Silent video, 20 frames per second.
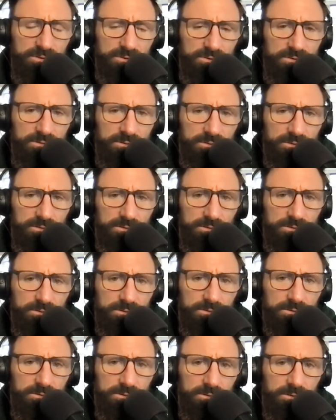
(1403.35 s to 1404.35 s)
And
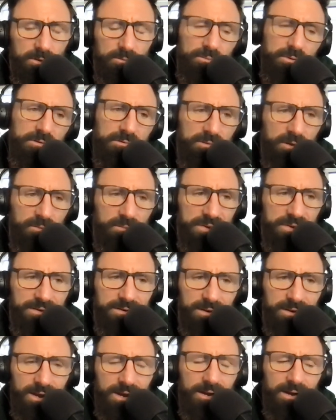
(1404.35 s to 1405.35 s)
that was, I
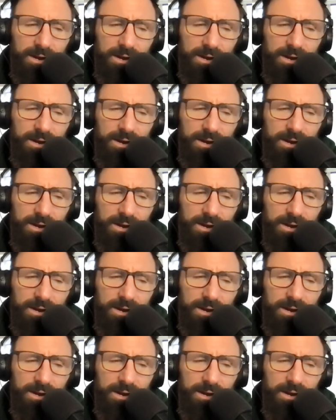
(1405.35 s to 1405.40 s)
mean,